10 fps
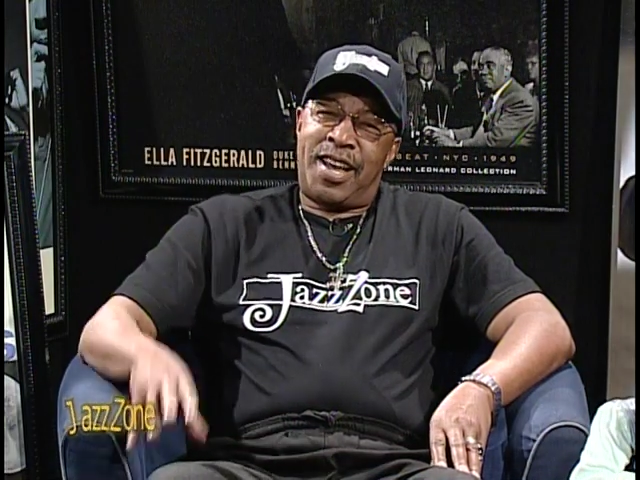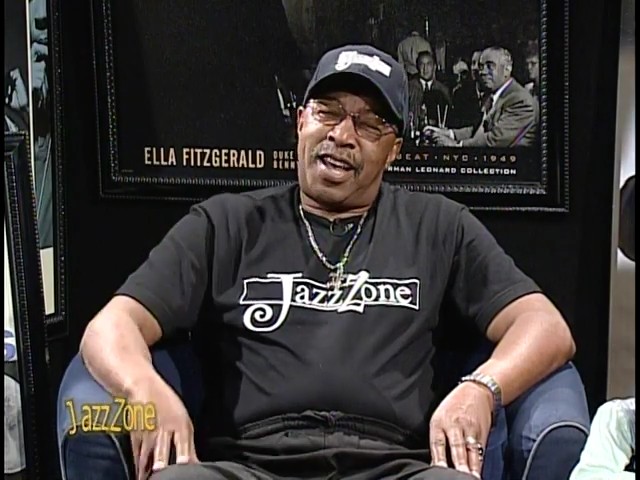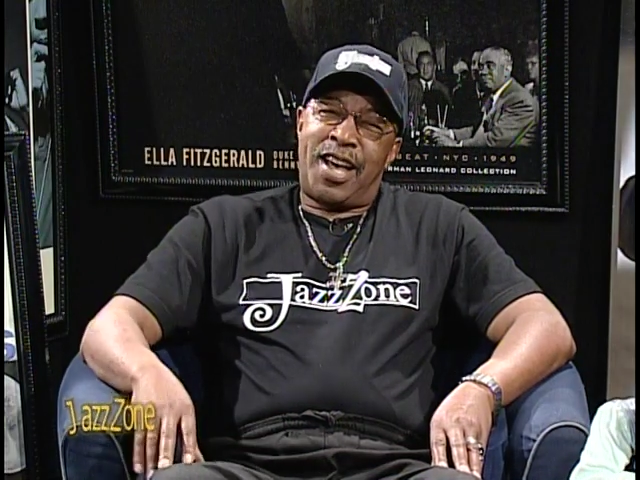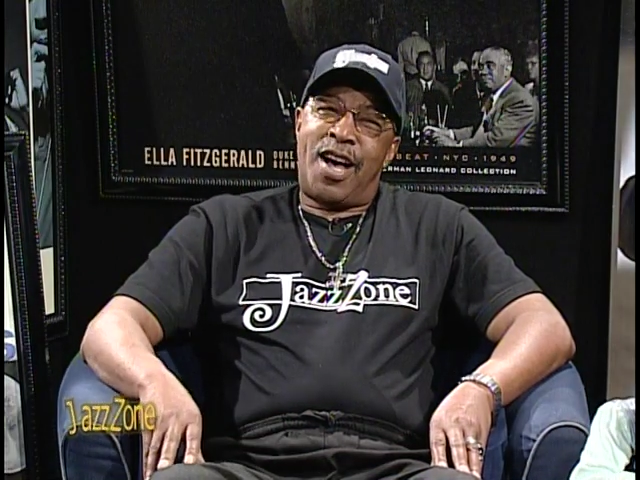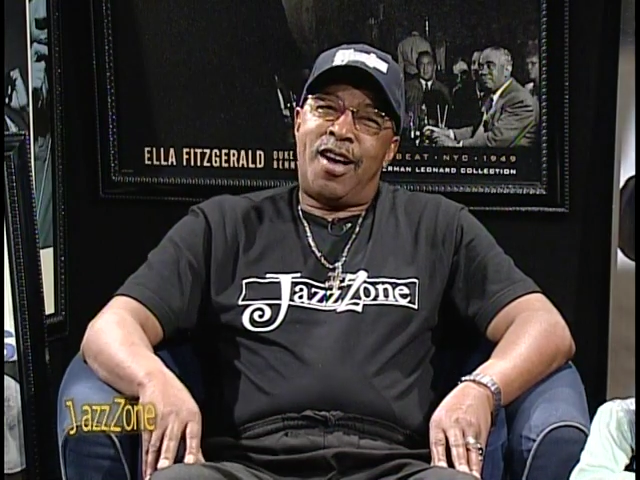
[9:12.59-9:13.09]
The
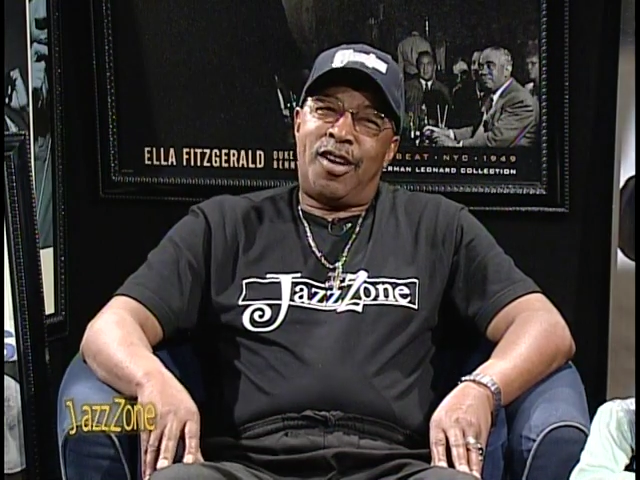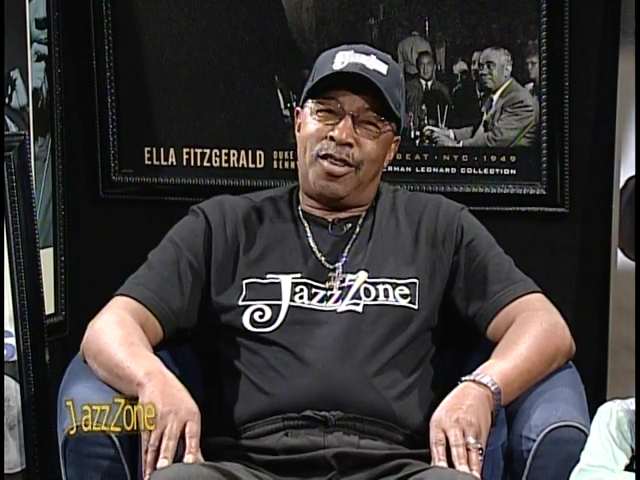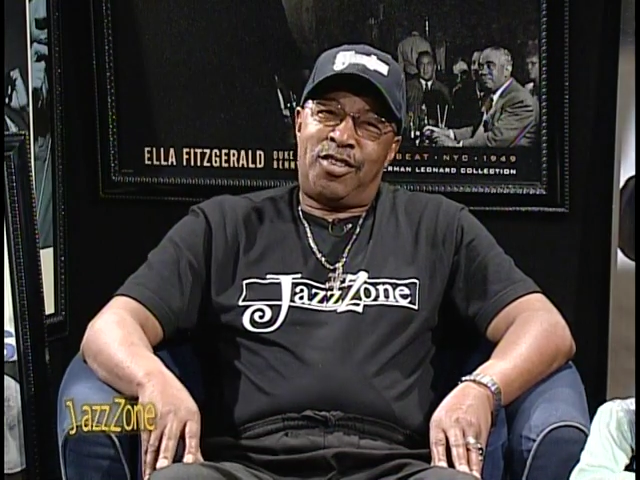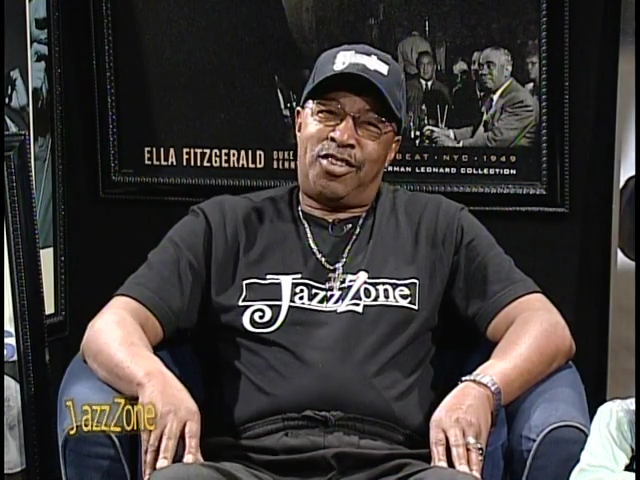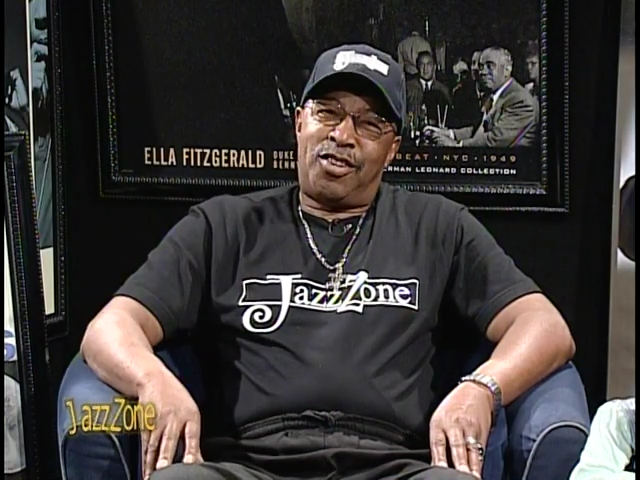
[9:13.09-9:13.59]

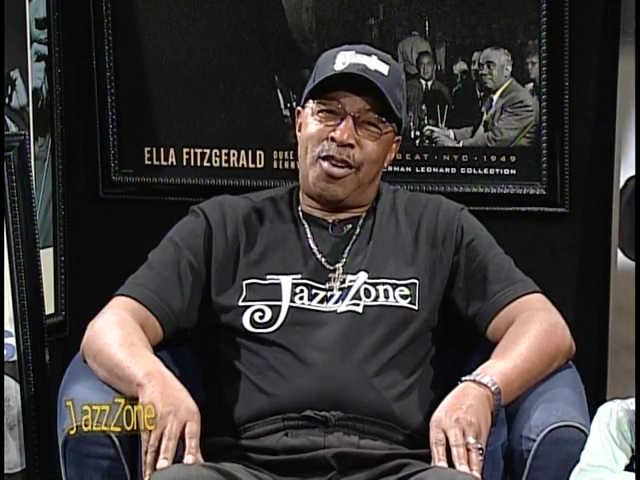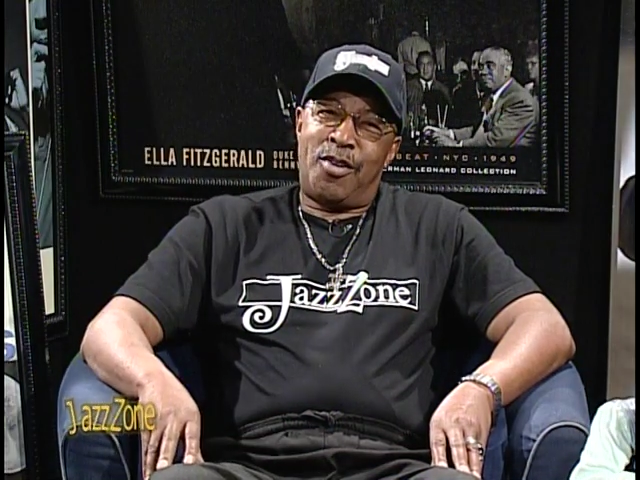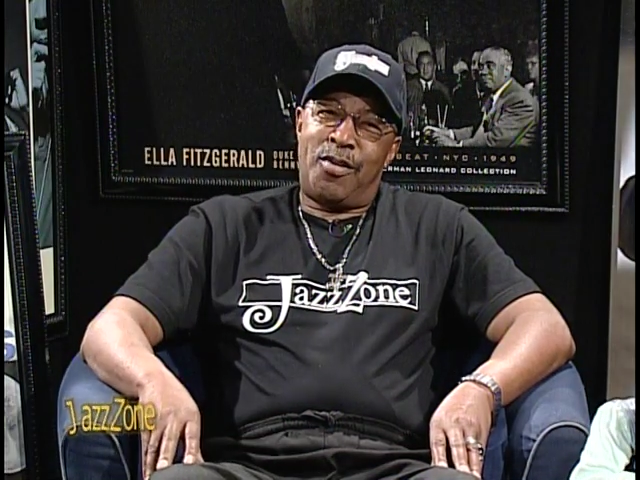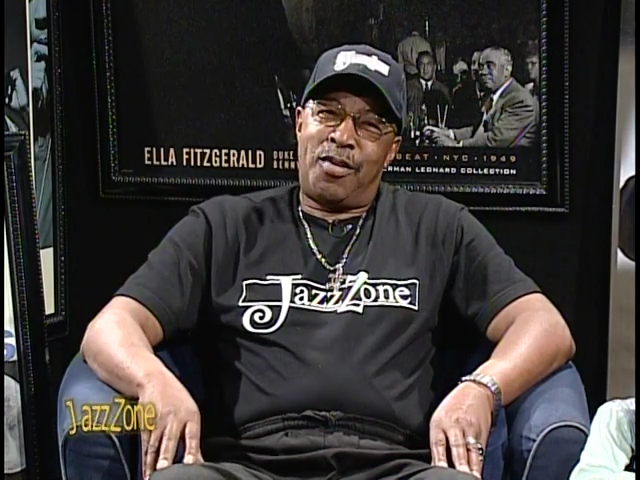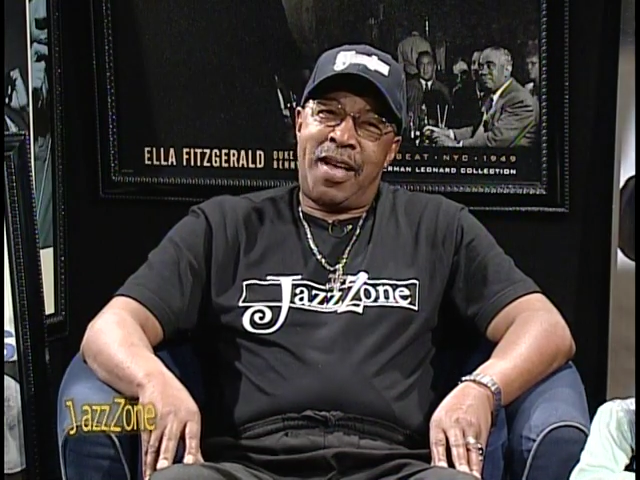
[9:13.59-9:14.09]
Gong
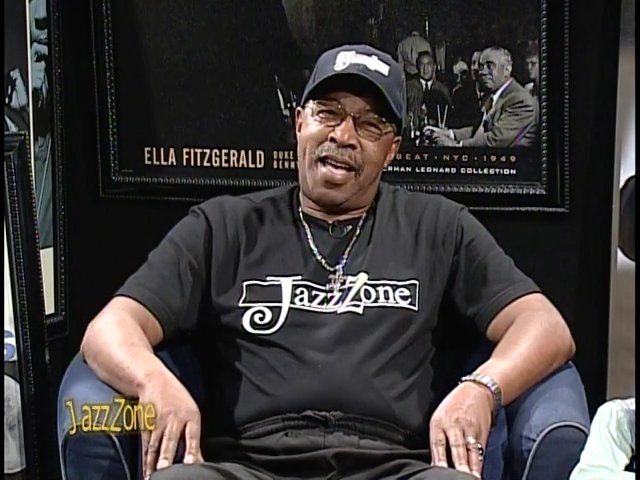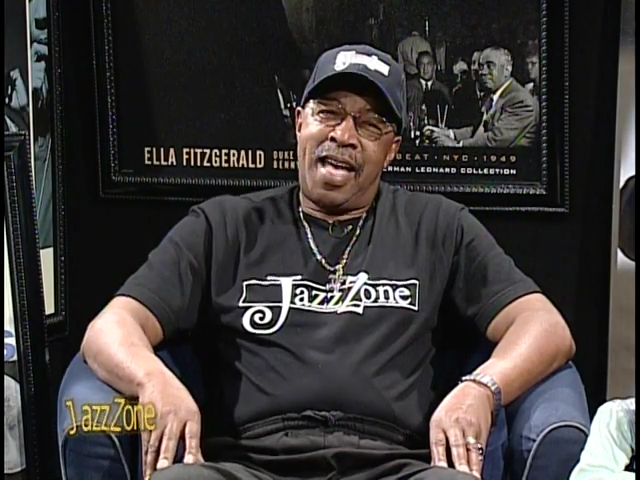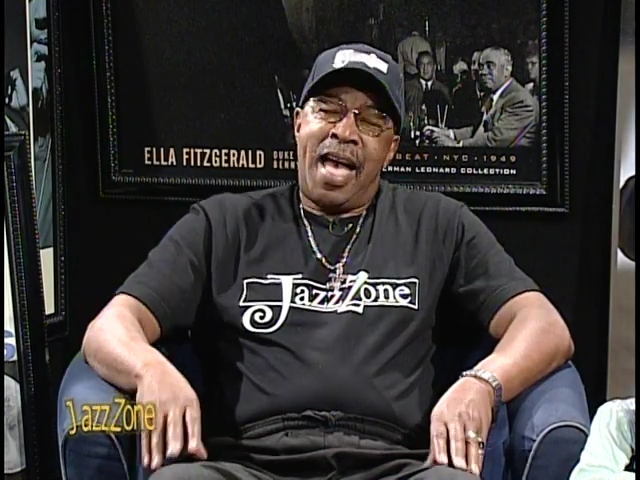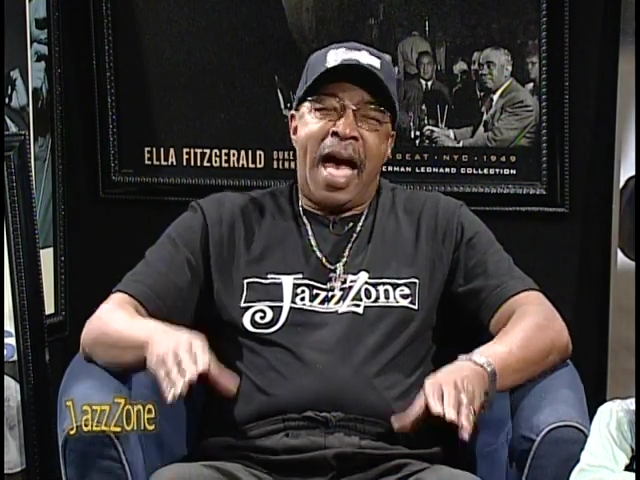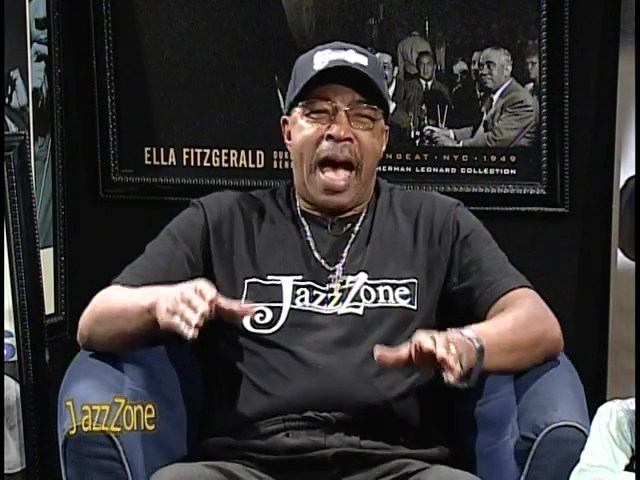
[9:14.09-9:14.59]
Show.
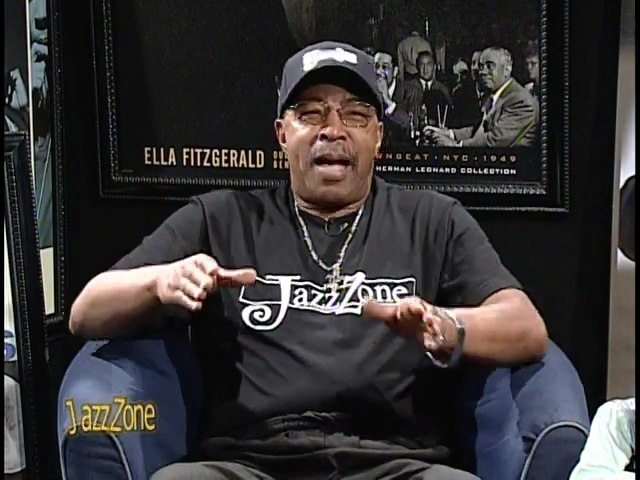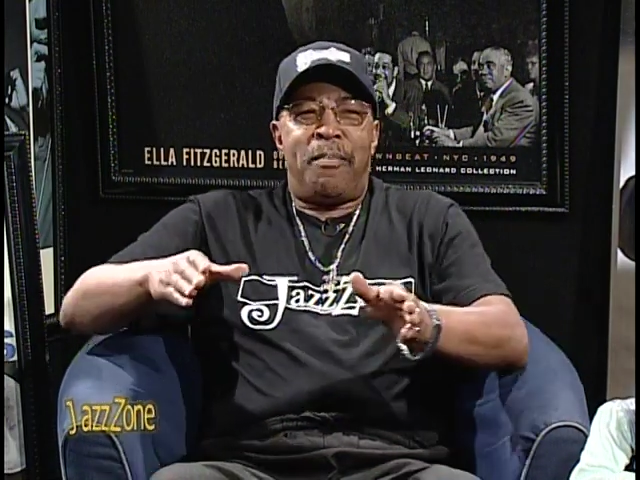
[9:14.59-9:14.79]
I